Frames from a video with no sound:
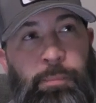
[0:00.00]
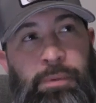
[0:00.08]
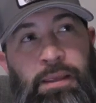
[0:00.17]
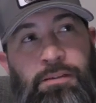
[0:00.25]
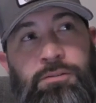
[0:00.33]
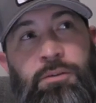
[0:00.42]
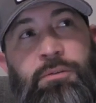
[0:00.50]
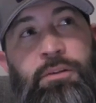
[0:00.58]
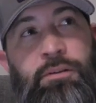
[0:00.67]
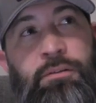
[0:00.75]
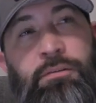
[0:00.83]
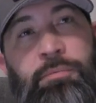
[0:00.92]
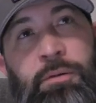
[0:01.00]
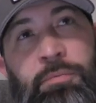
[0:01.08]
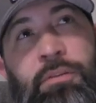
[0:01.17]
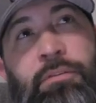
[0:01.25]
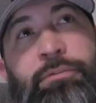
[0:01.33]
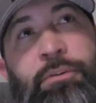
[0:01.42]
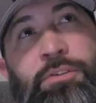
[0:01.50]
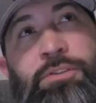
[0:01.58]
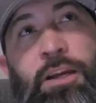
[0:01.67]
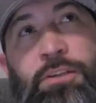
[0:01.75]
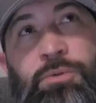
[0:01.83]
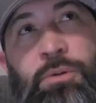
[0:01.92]
Yeah, so this may be the first
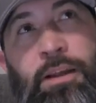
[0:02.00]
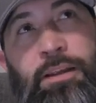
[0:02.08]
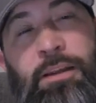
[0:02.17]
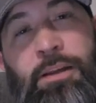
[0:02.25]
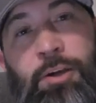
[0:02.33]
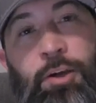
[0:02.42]
actual like